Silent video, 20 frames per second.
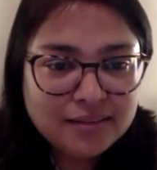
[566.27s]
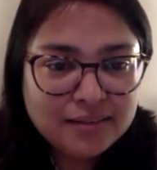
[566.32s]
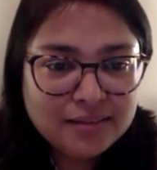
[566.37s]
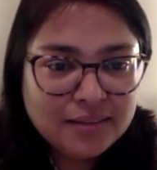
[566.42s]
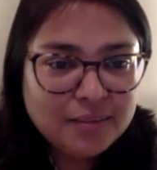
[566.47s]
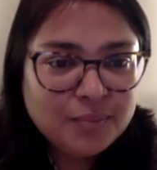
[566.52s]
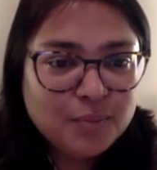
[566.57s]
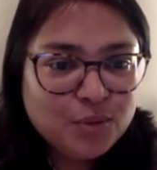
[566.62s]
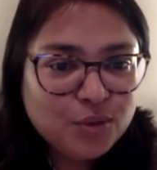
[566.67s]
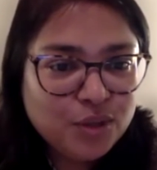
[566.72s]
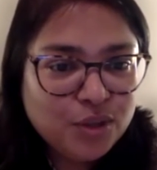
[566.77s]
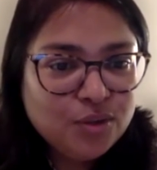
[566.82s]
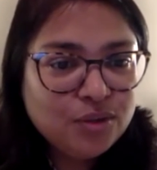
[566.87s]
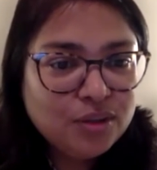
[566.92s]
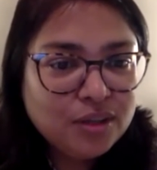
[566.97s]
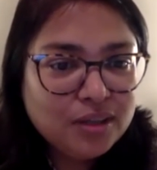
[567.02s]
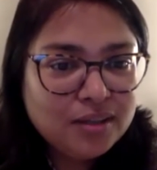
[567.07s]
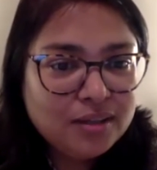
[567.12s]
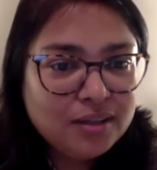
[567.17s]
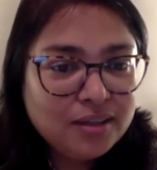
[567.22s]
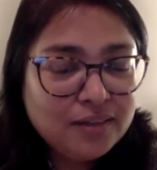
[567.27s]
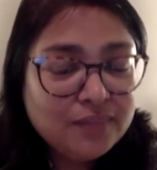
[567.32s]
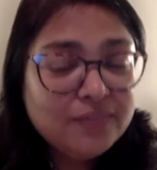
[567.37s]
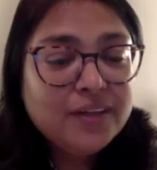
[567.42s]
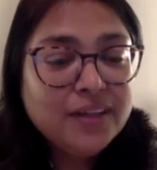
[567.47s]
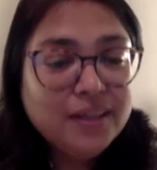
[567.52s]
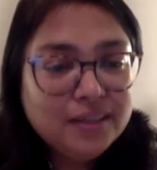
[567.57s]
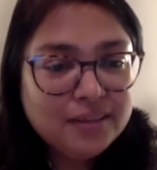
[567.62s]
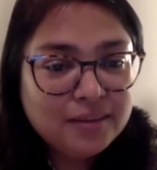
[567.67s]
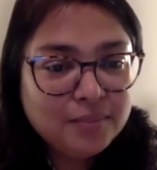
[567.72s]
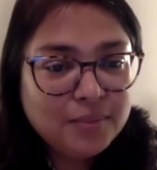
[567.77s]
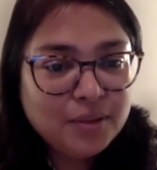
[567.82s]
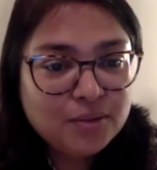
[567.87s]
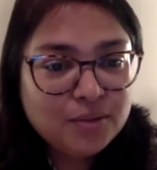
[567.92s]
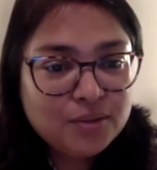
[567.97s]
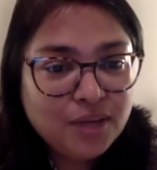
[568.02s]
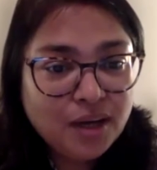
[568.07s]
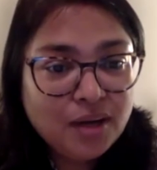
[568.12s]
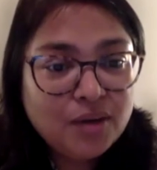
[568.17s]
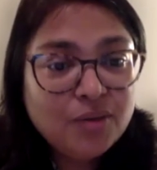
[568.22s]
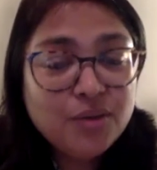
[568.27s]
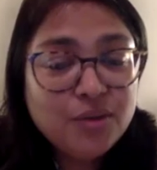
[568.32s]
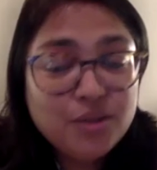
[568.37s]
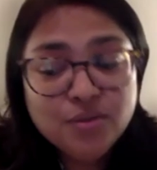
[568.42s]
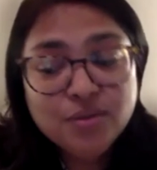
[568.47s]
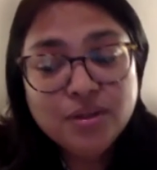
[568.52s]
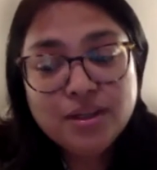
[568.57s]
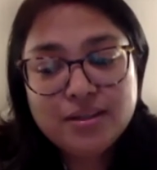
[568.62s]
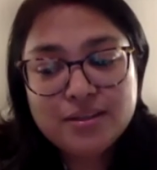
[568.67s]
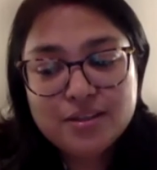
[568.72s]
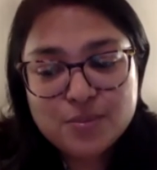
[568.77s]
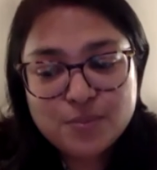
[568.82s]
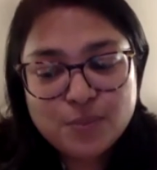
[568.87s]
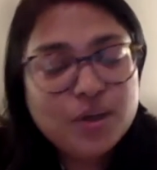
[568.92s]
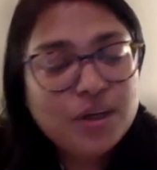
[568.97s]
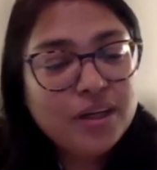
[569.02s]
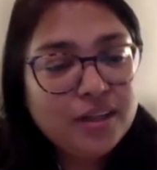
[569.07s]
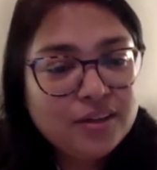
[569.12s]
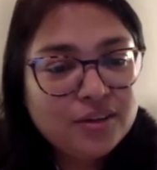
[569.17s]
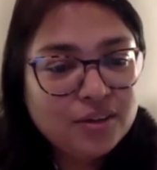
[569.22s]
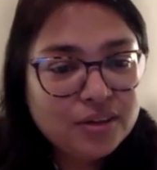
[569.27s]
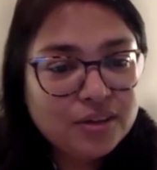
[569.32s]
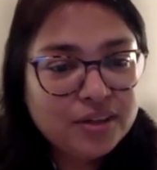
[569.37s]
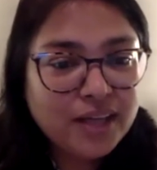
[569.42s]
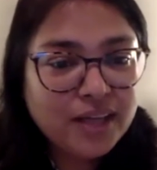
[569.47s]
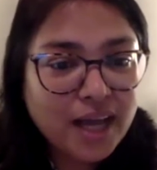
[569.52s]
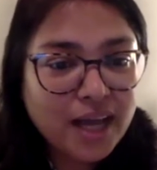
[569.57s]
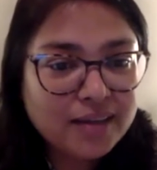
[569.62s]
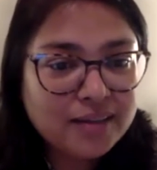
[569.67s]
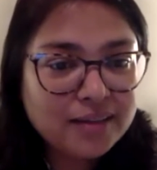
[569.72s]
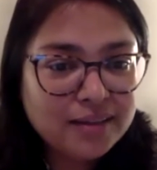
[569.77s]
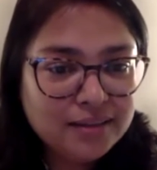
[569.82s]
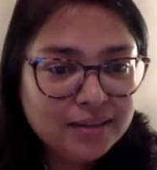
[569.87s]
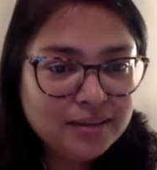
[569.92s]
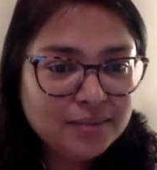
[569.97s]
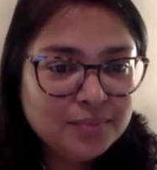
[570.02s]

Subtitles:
The more you are aware about how you are responding or reacting,